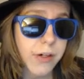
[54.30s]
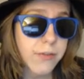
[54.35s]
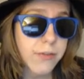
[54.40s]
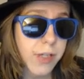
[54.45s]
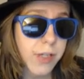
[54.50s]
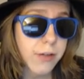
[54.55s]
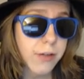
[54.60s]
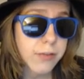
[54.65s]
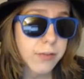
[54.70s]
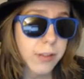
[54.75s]
have
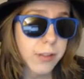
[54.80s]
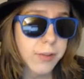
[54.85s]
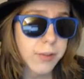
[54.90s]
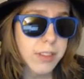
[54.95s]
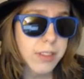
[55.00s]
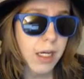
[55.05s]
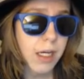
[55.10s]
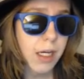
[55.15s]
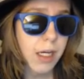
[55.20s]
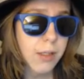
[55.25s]
definitely been
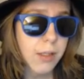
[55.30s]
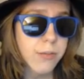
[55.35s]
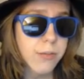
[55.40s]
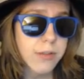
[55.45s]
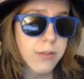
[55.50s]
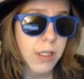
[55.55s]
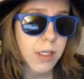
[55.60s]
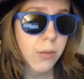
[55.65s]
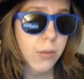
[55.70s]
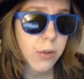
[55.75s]

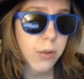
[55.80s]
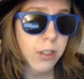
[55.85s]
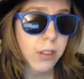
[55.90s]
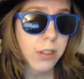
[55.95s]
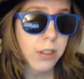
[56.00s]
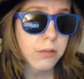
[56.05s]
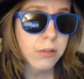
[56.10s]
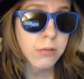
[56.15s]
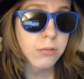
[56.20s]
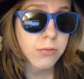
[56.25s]
times that
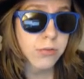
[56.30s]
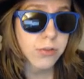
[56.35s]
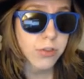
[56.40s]
were, you know,